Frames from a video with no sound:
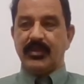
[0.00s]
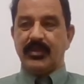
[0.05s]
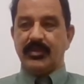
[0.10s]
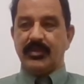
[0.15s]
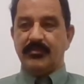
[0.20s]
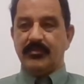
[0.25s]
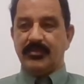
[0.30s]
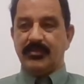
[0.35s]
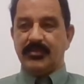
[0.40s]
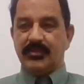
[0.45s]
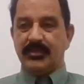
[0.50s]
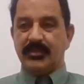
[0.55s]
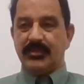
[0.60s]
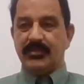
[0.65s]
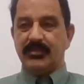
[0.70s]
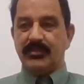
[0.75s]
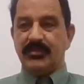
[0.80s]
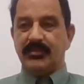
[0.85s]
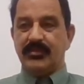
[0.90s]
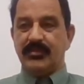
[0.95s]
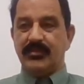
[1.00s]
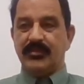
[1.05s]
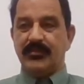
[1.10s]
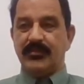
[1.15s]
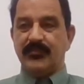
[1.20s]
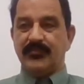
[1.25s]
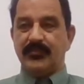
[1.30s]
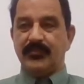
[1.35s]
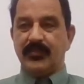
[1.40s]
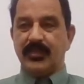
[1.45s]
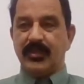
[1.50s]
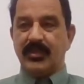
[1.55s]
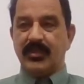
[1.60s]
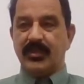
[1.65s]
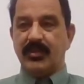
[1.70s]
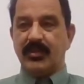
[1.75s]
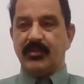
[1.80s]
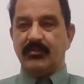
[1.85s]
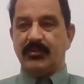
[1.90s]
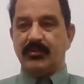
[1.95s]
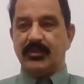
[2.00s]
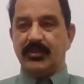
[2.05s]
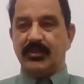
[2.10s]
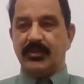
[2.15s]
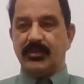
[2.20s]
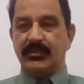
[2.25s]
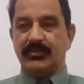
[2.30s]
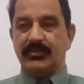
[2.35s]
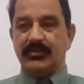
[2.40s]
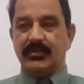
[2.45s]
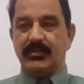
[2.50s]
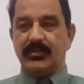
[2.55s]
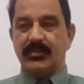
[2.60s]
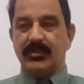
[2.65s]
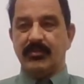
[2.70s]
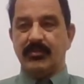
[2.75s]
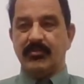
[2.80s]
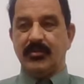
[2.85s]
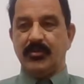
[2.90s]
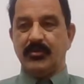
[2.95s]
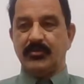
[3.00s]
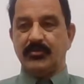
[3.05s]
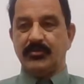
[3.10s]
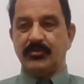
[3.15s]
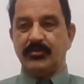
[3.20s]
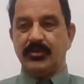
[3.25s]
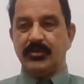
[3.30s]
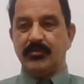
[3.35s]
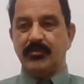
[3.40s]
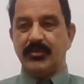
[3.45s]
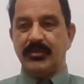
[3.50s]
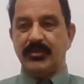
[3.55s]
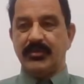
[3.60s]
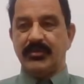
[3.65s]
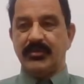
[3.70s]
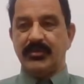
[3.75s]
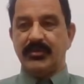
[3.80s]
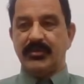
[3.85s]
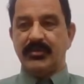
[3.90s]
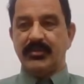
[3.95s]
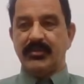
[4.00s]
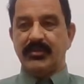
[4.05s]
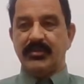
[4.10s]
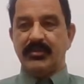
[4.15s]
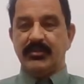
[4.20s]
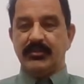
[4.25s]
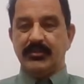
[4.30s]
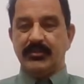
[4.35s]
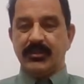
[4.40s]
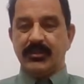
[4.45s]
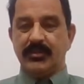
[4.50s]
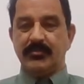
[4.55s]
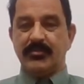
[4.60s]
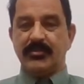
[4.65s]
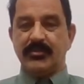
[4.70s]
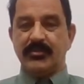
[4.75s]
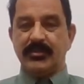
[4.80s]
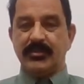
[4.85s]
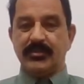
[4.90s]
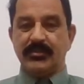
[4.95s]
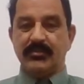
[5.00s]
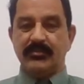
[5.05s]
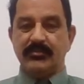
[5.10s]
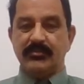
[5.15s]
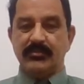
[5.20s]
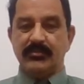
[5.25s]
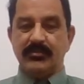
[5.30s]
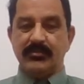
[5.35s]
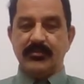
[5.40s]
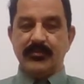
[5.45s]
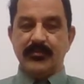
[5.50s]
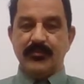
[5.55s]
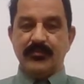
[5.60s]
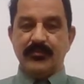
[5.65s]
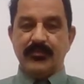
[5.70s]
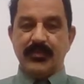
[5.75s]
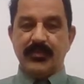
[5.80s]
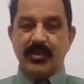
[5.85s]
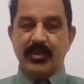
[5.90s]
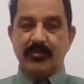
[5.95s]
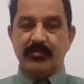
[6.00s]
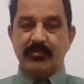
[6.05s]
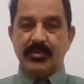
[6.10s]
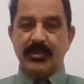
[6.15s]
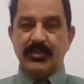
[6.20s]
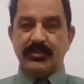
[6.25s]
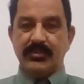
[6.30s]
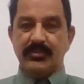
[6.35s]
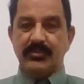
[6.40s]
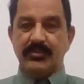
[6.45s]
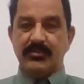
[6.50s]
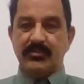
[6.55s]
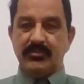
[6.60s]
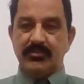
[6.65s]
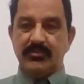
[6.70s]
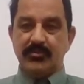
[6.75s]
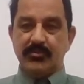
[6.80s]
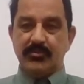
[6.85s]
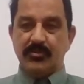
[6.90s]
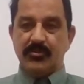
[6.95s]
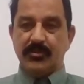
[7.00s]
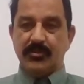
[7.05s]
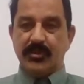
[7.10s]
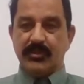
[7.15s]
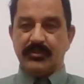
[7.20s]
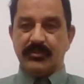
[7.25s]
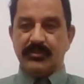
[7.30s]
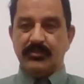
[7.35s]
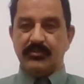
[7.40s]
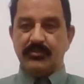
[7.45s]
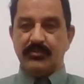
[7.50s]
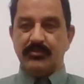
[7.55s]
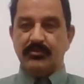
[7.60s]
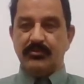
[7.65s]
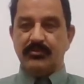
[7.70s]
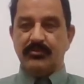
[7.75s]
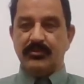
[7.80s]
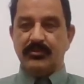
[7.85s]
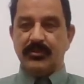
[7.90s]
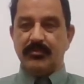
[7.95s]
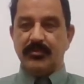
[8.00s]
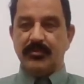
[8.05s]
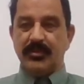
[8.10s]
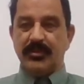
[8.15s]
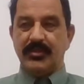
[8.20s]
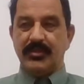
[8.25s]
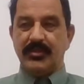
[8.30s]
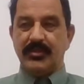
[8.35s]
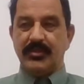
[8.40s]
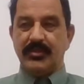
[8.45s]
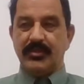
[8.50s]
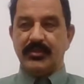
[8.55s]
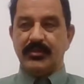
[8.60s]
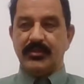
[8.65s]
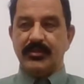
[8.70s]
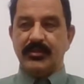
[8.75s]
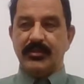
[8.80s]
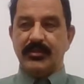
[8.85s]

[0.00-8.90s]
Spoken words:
admixture. Were asked about to submit the admixture. Companies should ask to submit their